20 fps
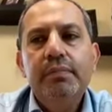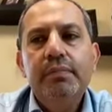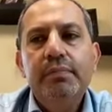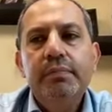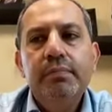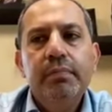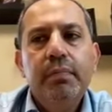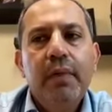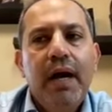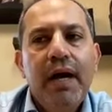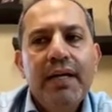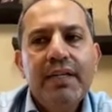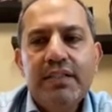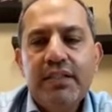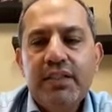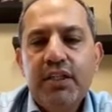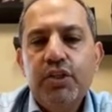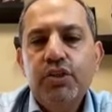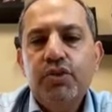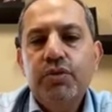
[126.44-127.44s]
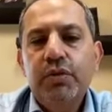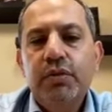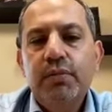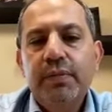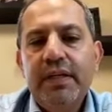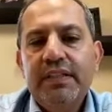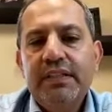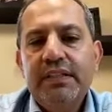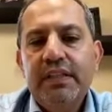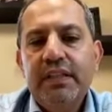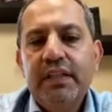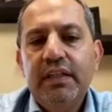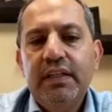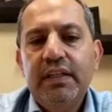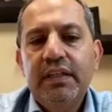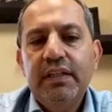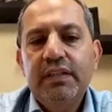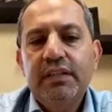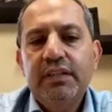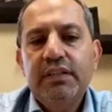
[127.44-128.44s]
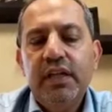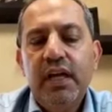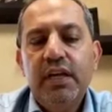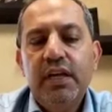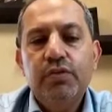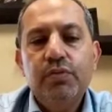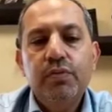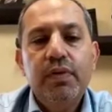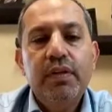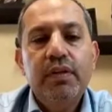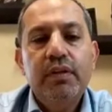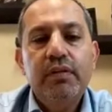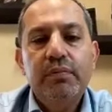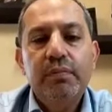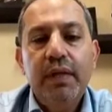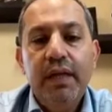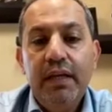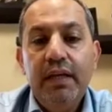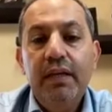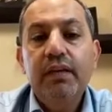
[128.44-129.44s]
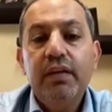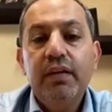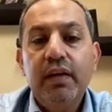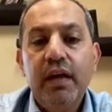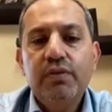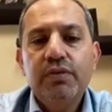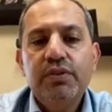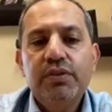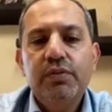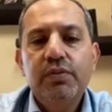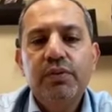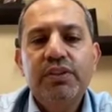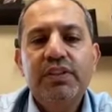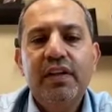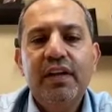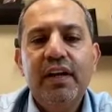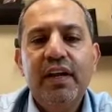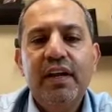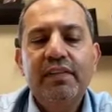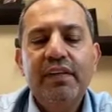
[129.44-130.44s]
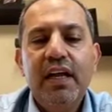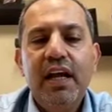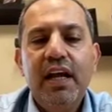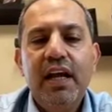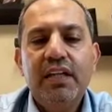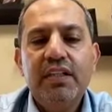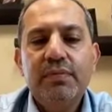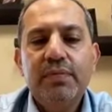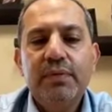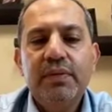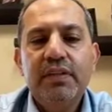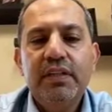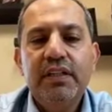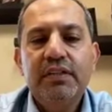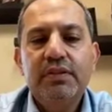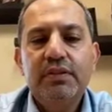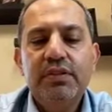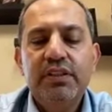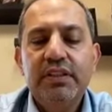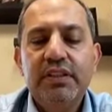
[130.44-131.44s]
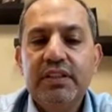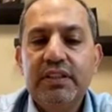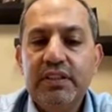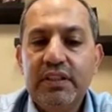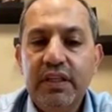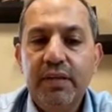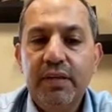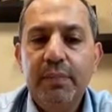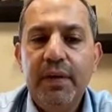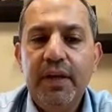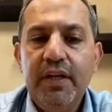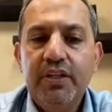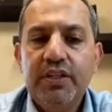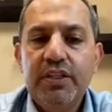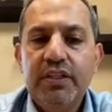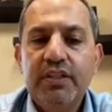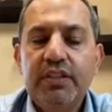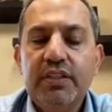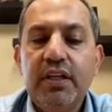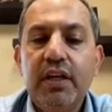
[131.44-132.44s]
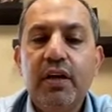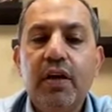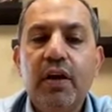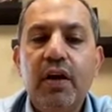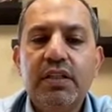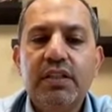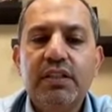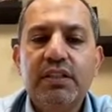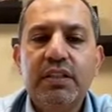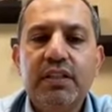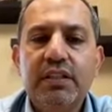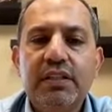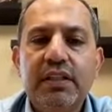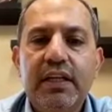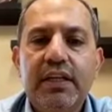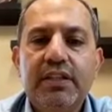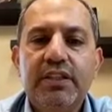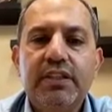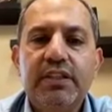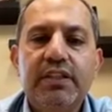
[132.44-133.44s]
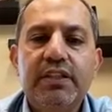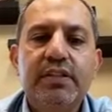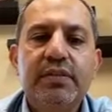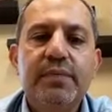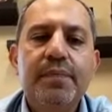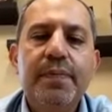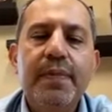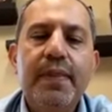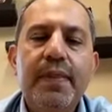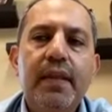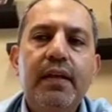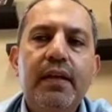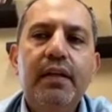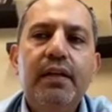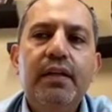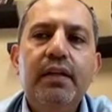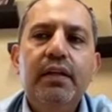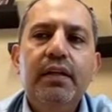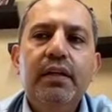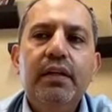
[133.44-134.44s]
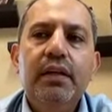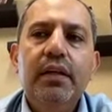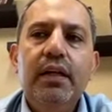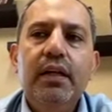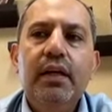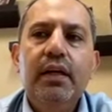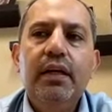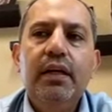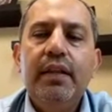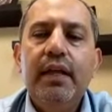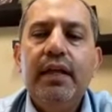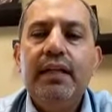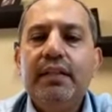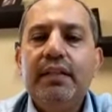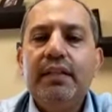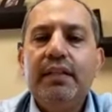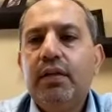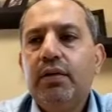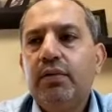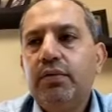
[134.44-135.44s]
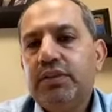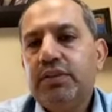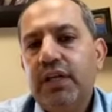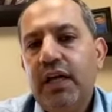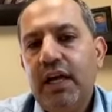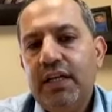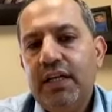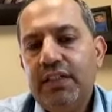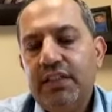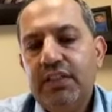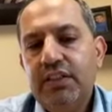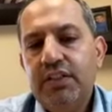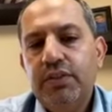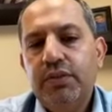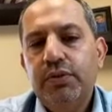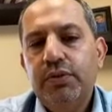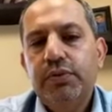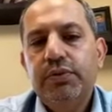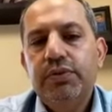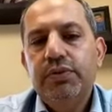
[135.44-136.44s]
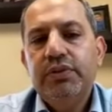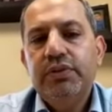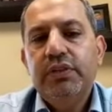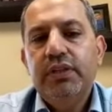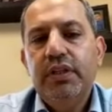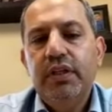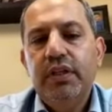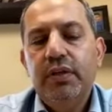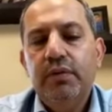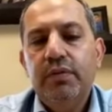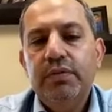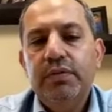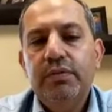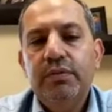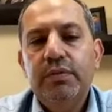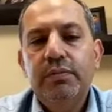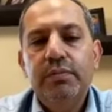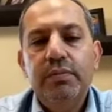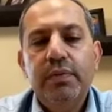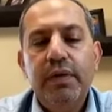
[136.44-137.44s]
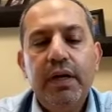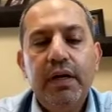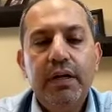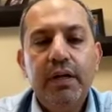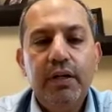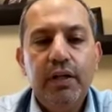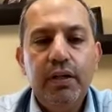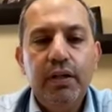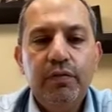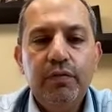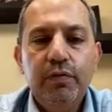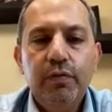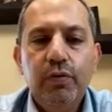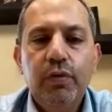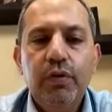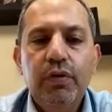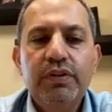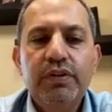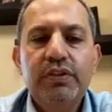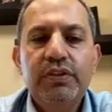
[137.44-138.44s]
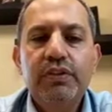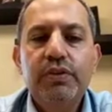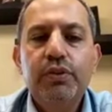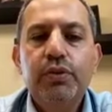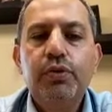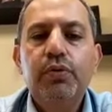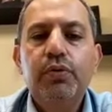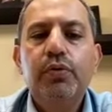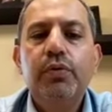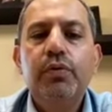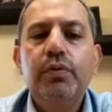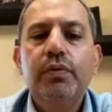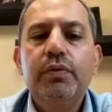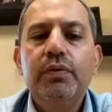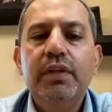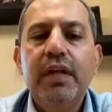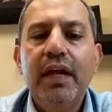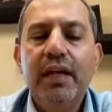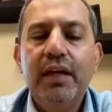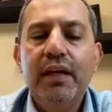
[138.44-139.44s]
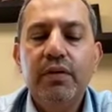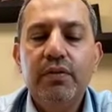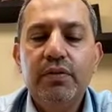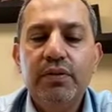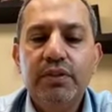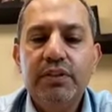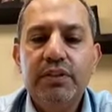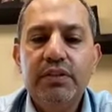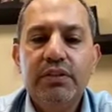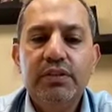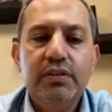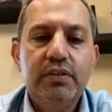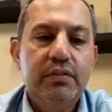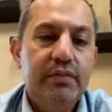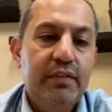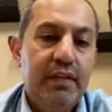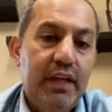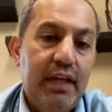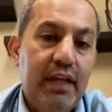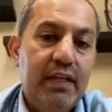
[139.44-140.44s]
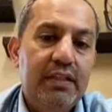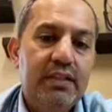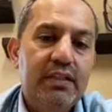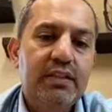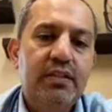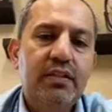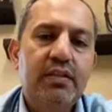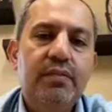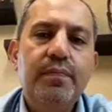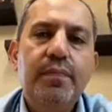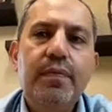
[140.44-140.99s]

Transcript: my schedule basically starts with making rounds in Winter Haven Hospital to see sick patients and consultations. That includes ICUs, include regular floors, new diagnoses of cancer.